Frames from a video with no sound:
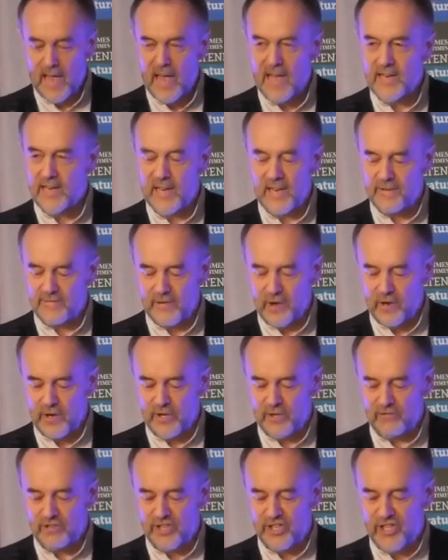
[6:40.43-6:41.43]
An
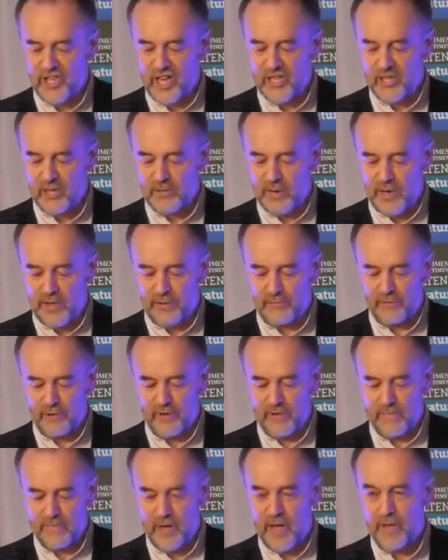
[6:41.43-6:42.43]
involuntary shudder went
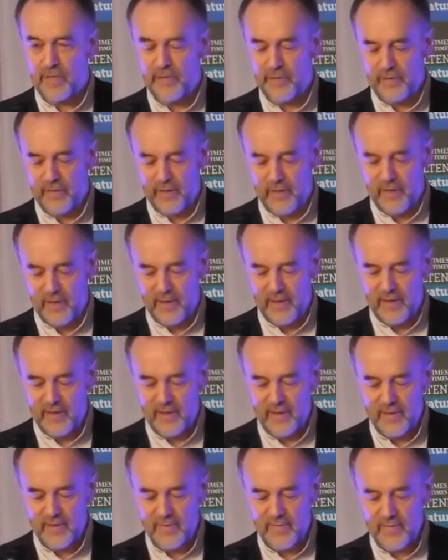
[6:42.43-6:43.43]
through them both,
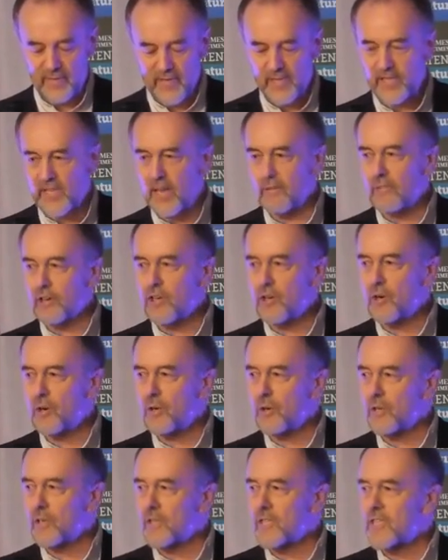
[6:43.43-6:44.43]
as they
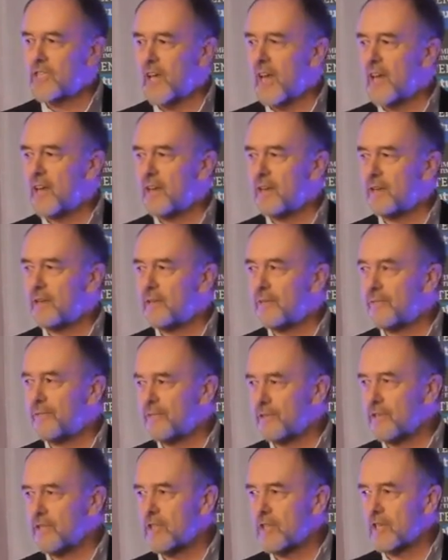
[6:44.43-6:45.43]
recalled the 10
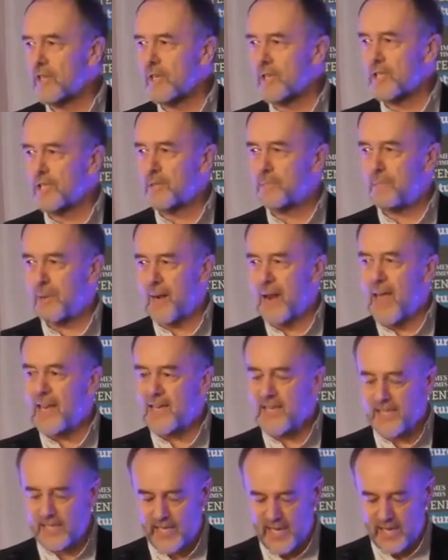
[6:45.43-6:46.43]
fruitless
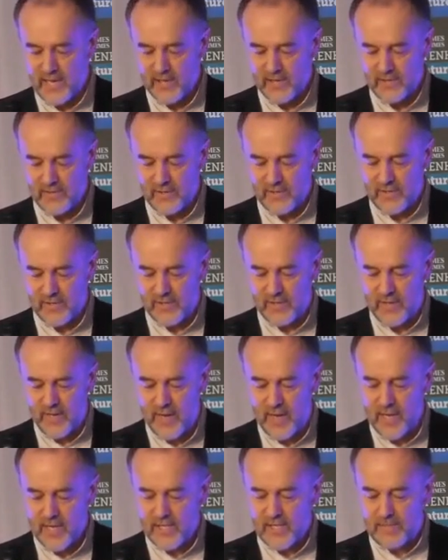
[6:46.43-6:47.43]
planet eons
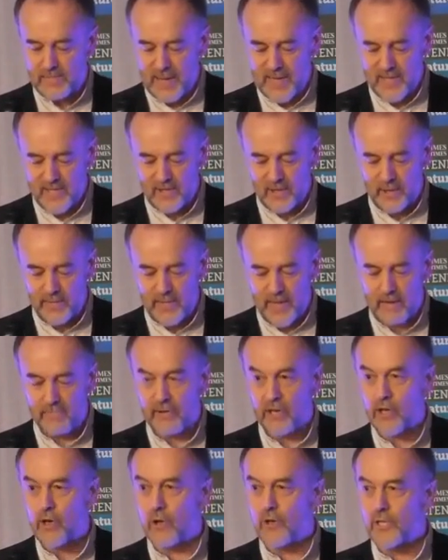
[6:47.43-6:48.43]
spent on their
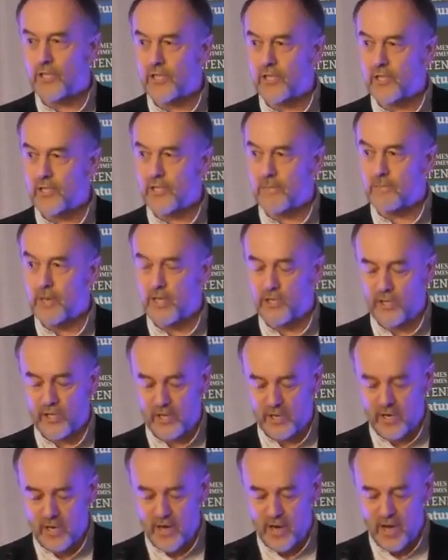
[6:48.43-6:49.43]
reconnaissance
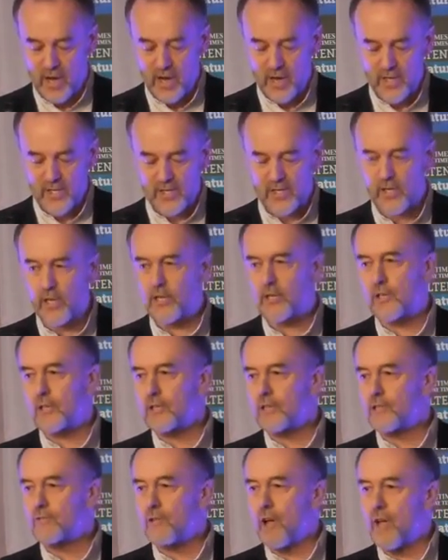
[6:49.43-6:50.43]
mission,
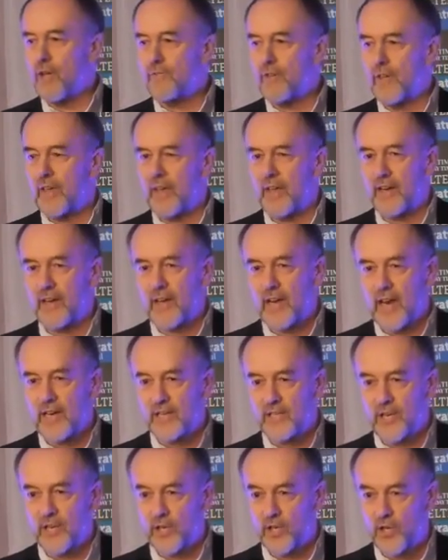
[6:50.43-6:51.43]
circle-driving in
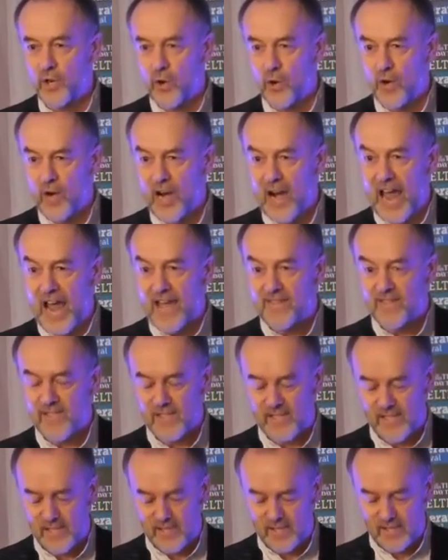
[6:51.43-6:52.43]
London
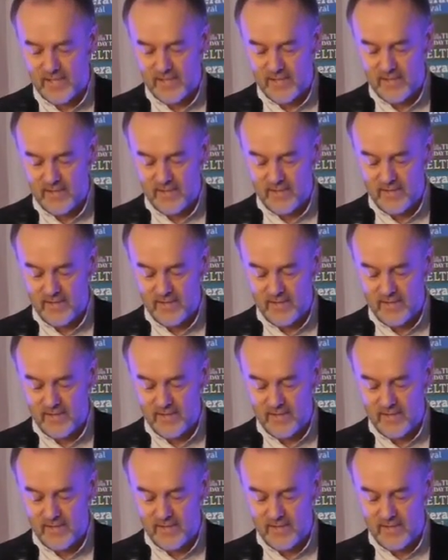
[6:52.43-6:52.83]
cornerlands.